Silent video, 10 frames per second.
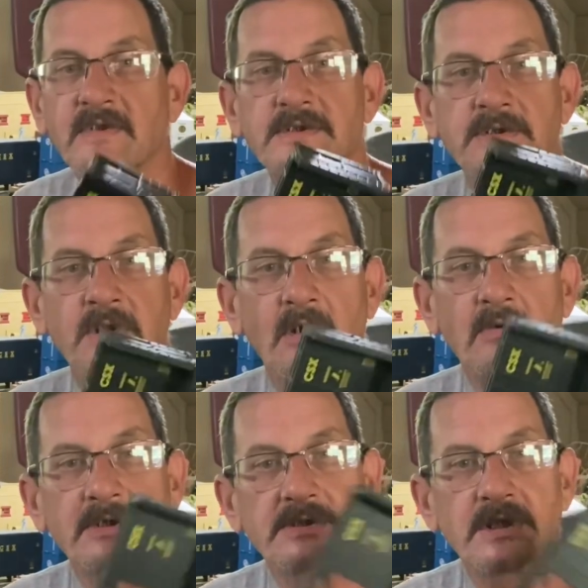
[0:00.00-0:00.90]
is, you
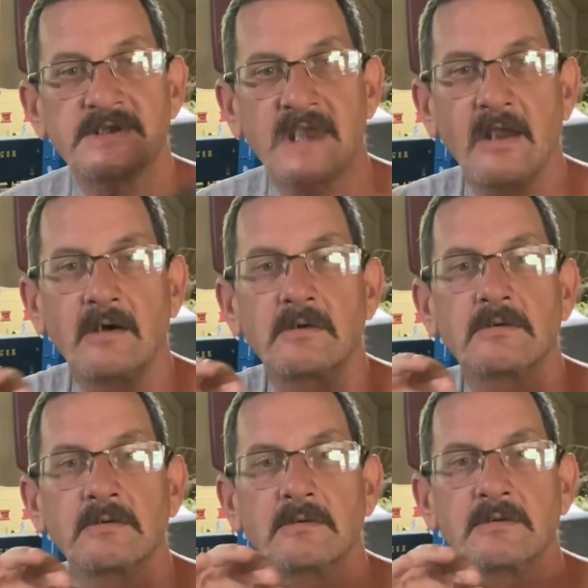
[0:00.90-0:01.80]
know, its, its scale.
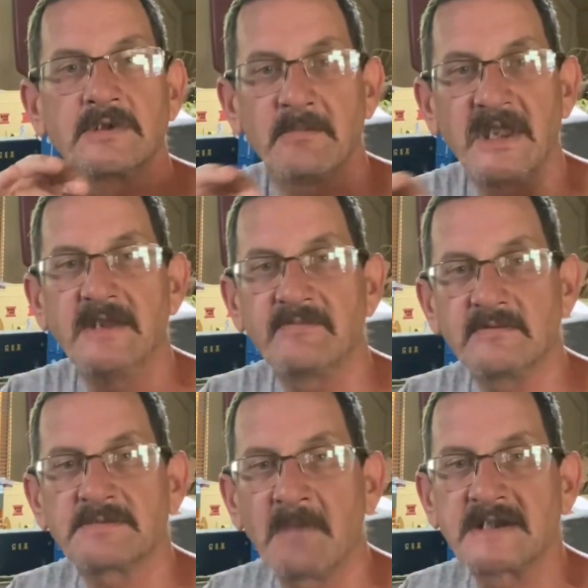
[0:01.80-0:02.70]
To me,
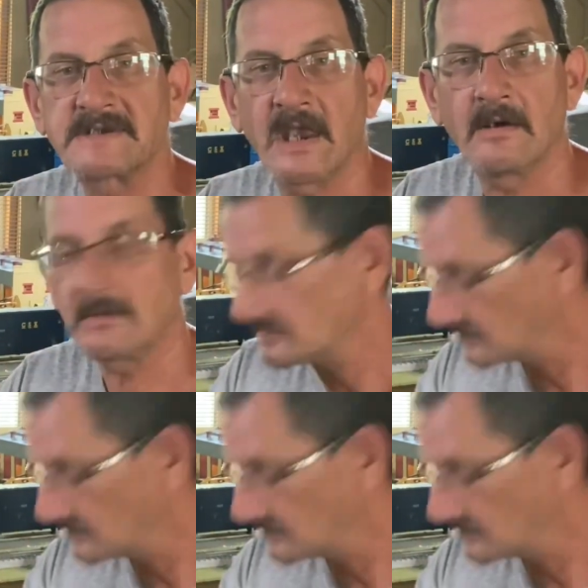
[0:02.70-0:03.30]
it's my scale.